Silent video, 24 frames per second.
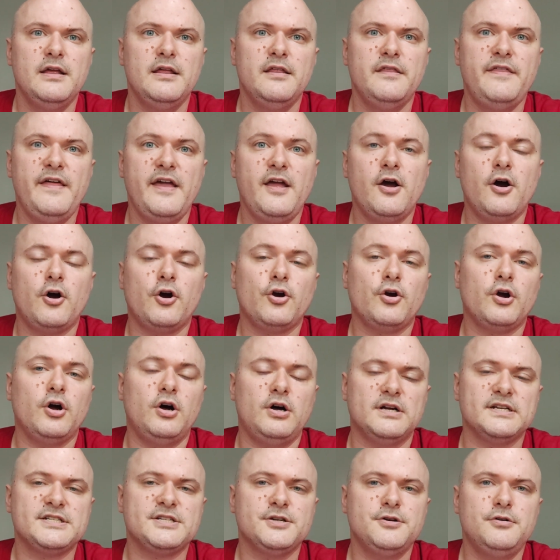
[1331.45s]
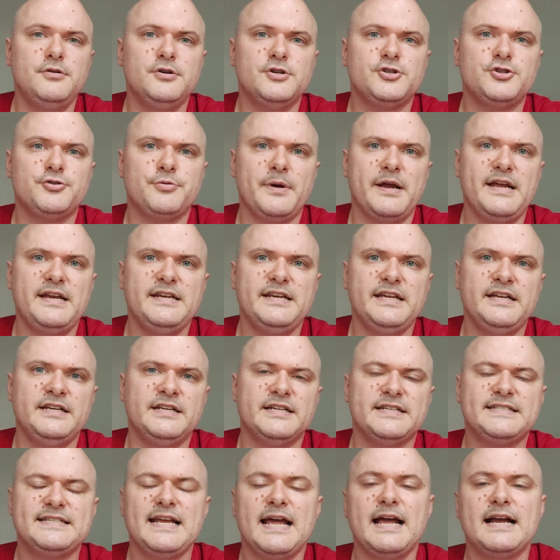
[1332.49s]
They are also trained in
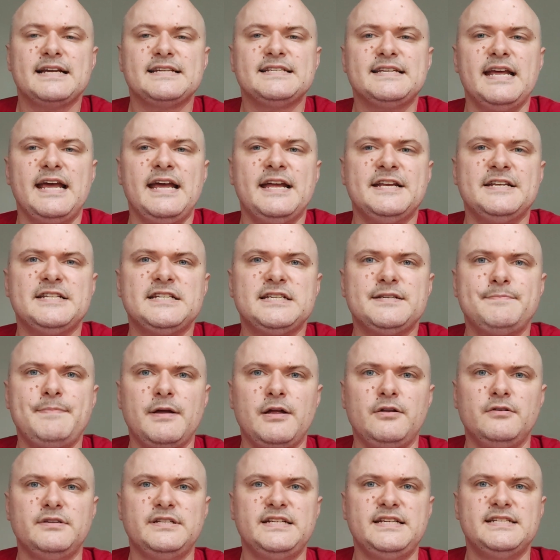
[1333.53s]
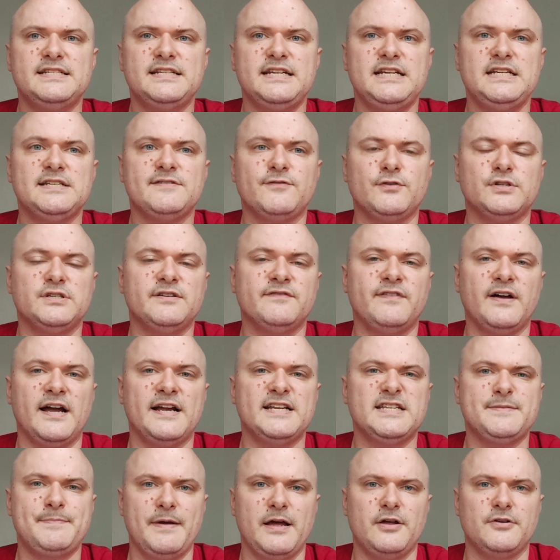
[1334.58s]
attacks and spell DCs for
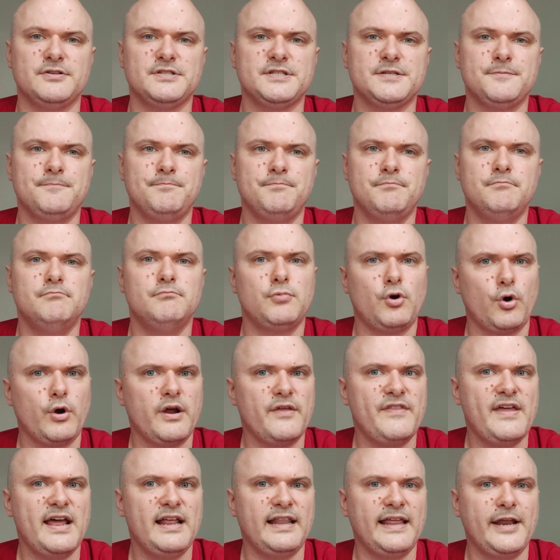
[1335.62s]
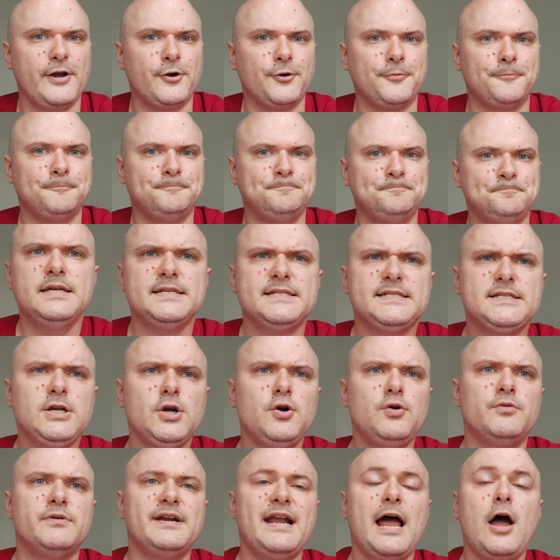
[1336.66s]
divine spells. More on that later.
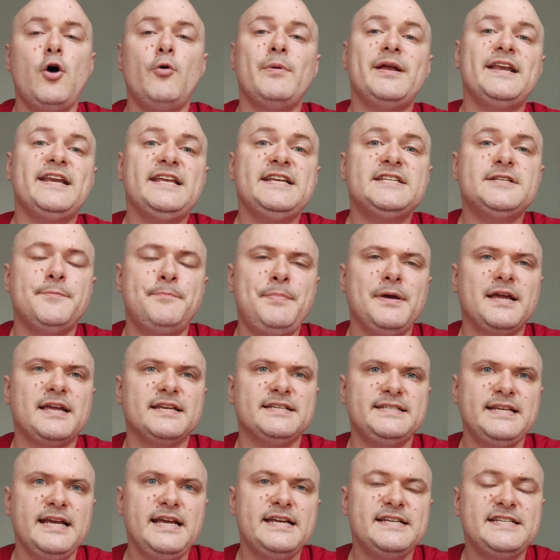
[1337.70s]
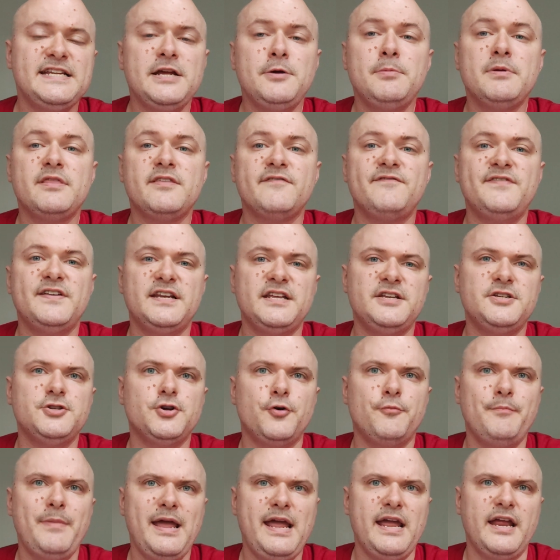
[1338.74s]
So now we need to pick a deity with the fitting
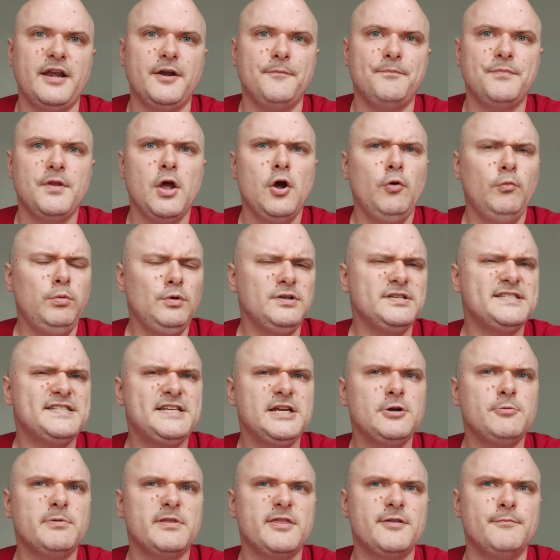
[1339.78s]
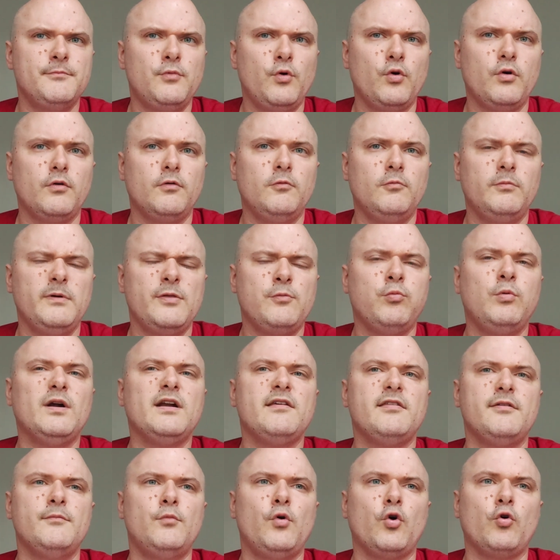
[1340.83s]
domain. We'll stick with one
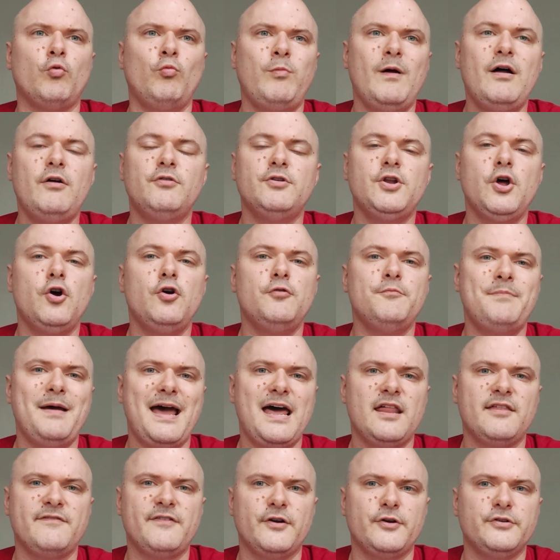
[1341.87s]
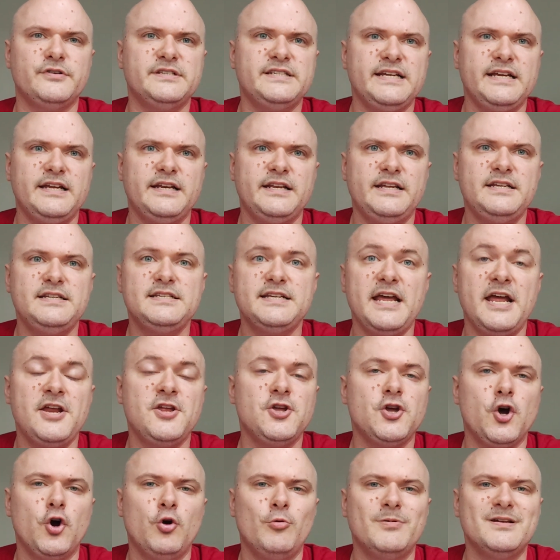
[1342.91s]
of the more well-known Pathfinder deities
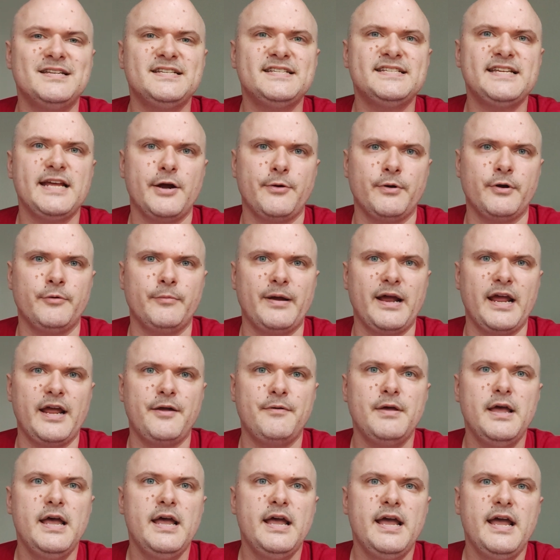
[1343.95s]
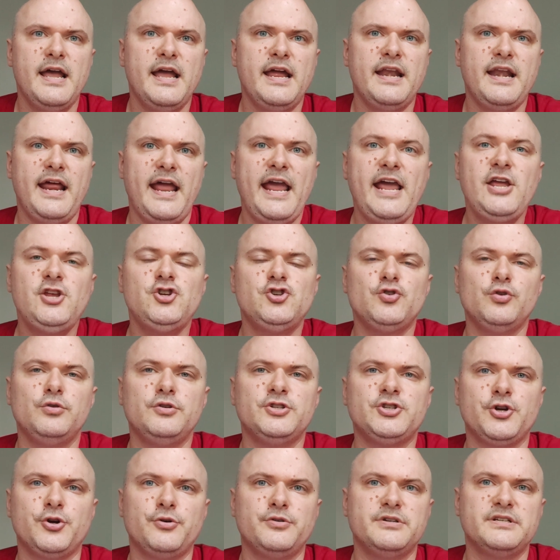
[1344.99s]
and go with Sarenrae, an angel
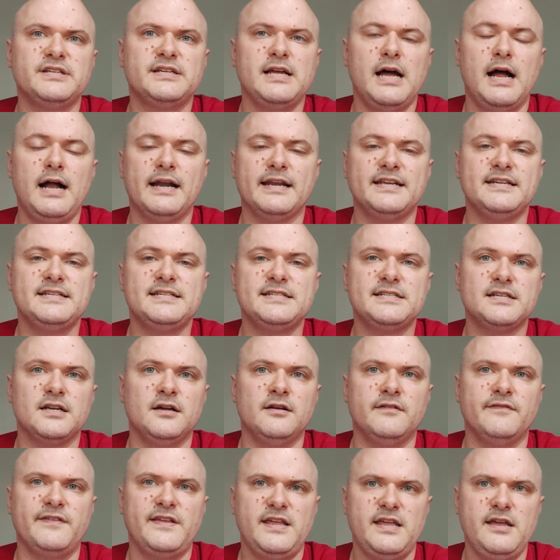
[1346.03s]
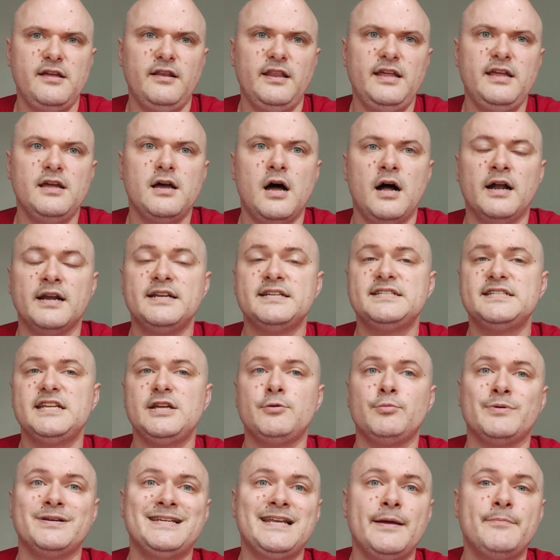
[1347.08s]
turned goddess of healing, honesty,
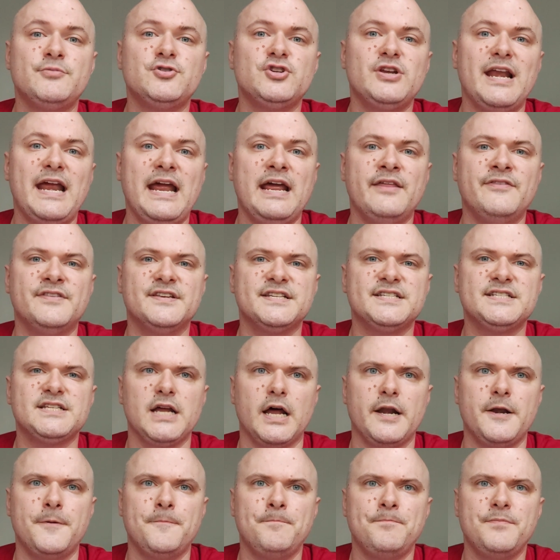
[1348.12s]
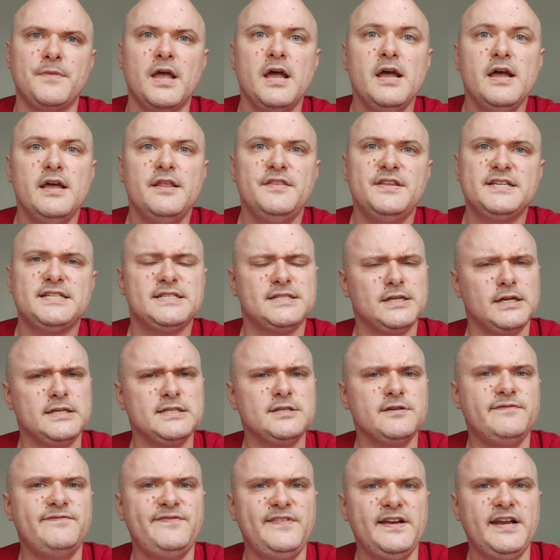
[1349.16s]
redemption, and the sun. This is
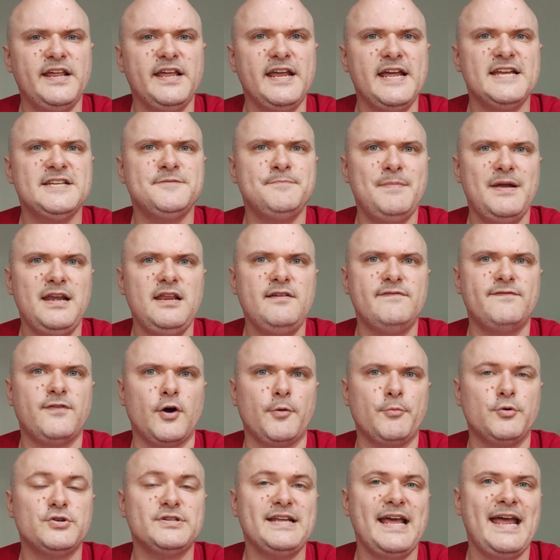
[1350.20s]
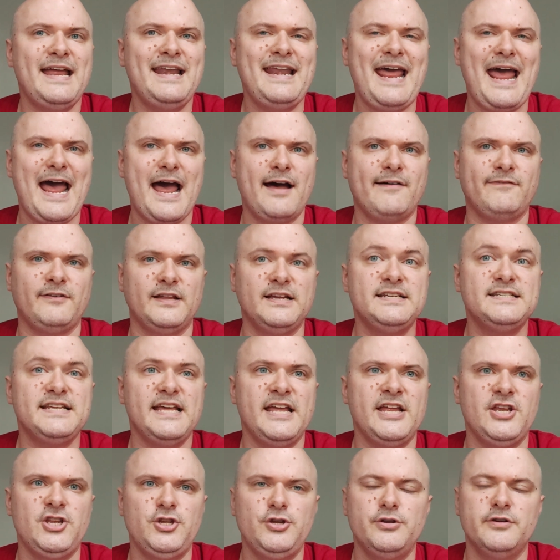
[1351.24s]
also fitting as many farmers and halflings
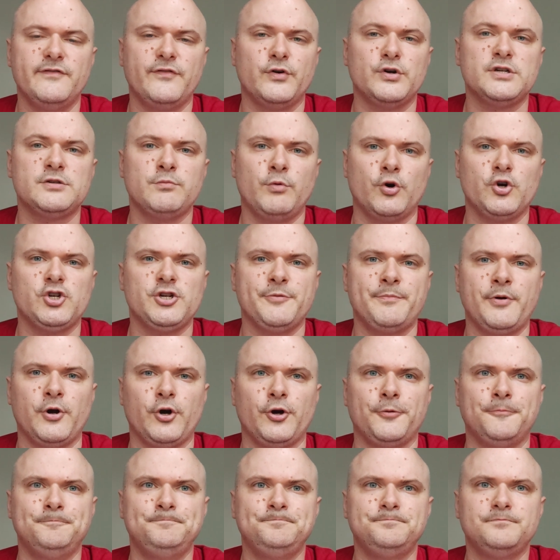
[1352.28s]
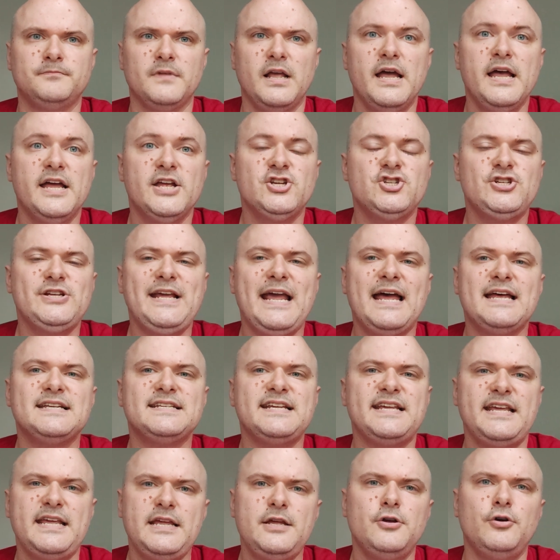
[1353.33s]
in universe worship her. She has
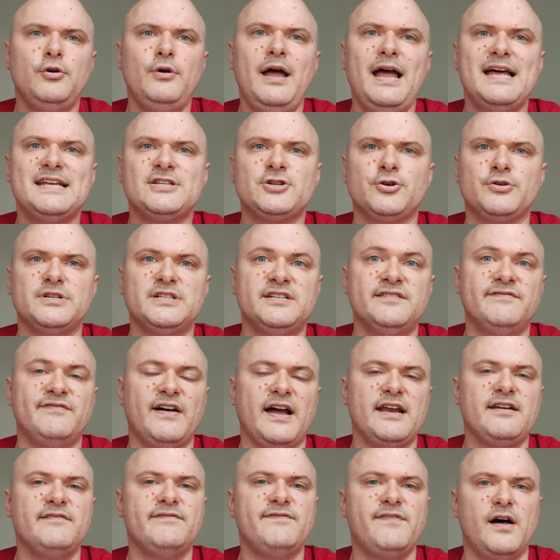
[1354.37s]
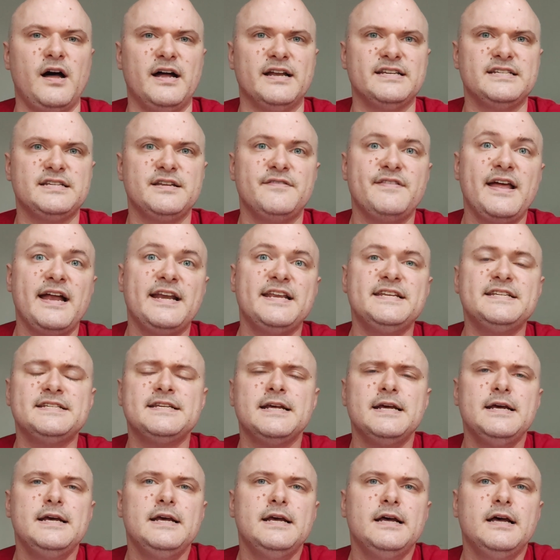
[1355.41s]
heal as her divine font. That
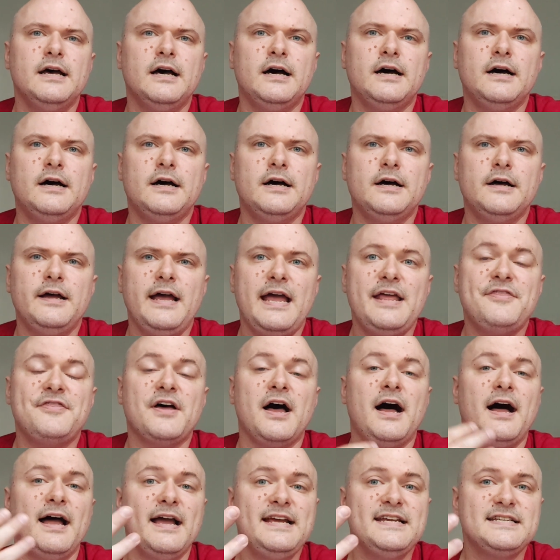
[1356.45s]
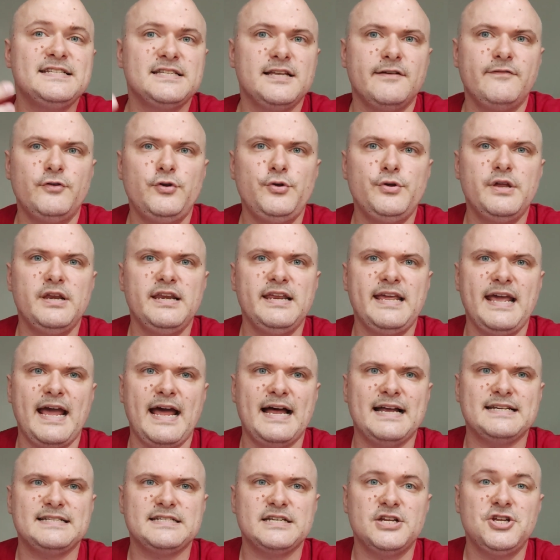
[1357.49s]
is, at the highest level you can
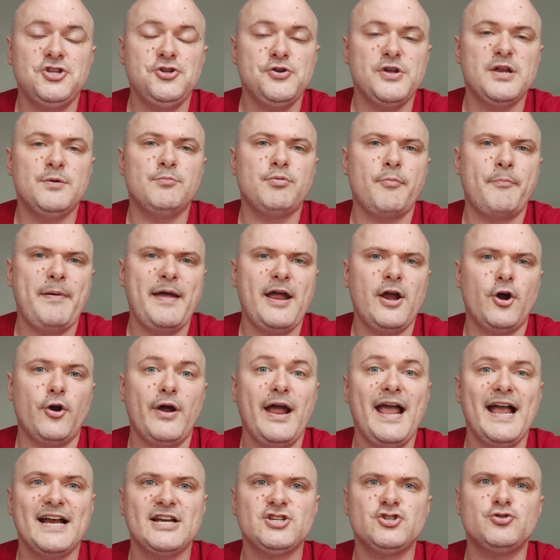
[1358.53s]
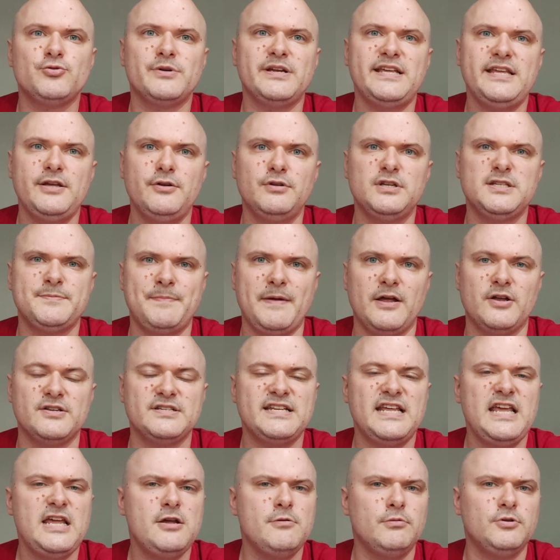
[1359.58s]
cast, you can prepare extra heal
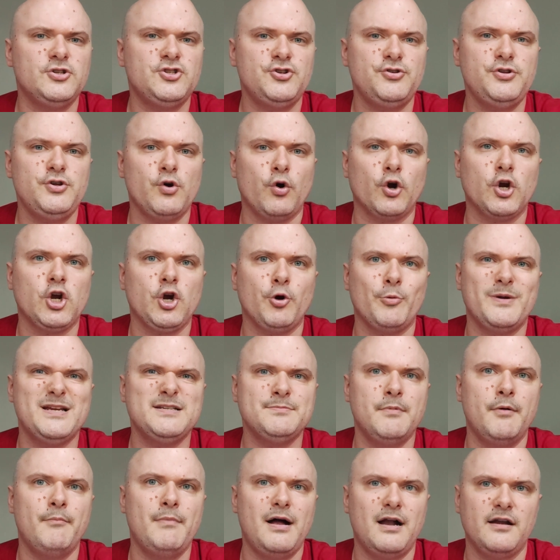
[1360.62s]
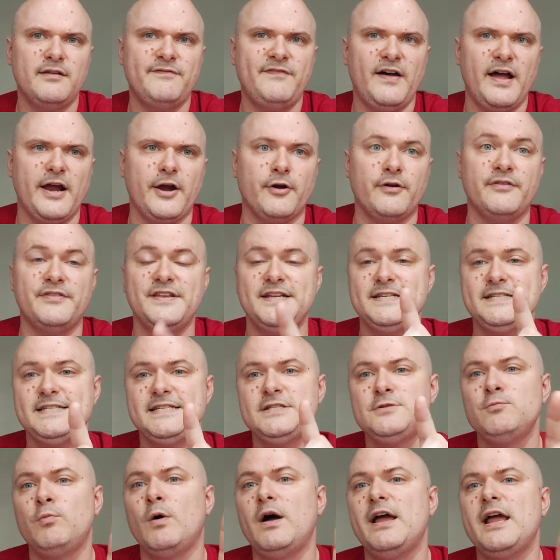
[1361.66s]
spells equal to your charisma modifier. This
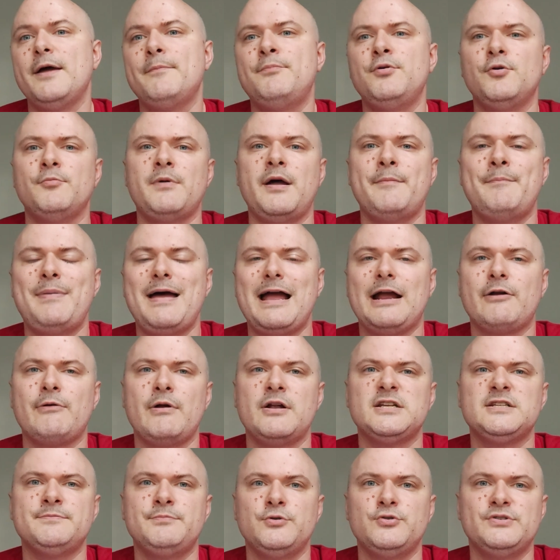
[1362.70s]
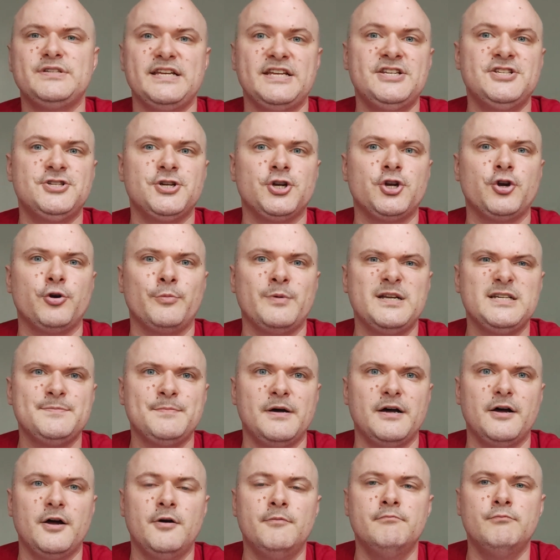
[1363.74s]
is why I put my backgrounds boost into
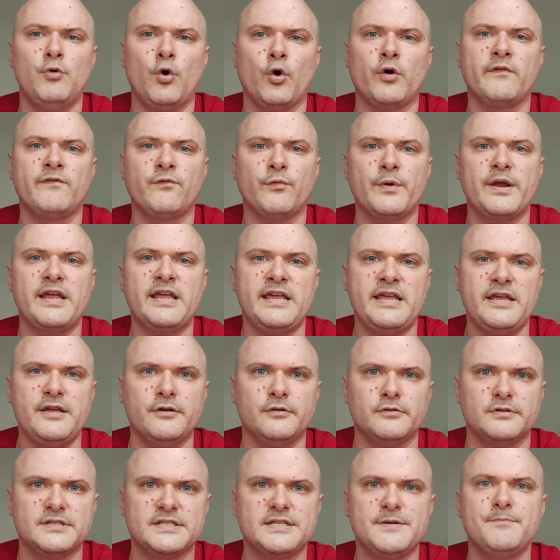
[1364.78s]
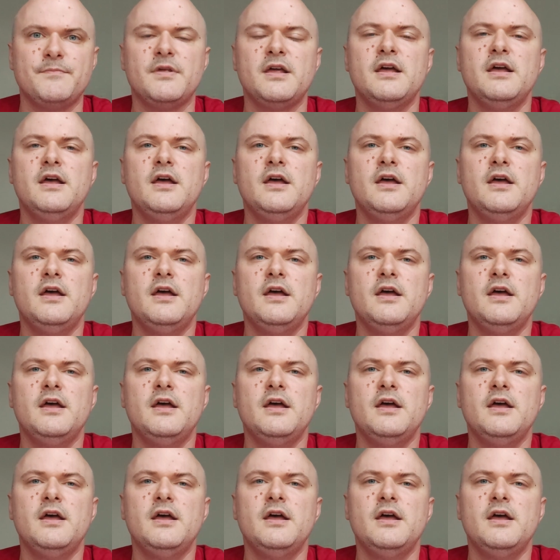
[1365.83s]
charisma, more free heals.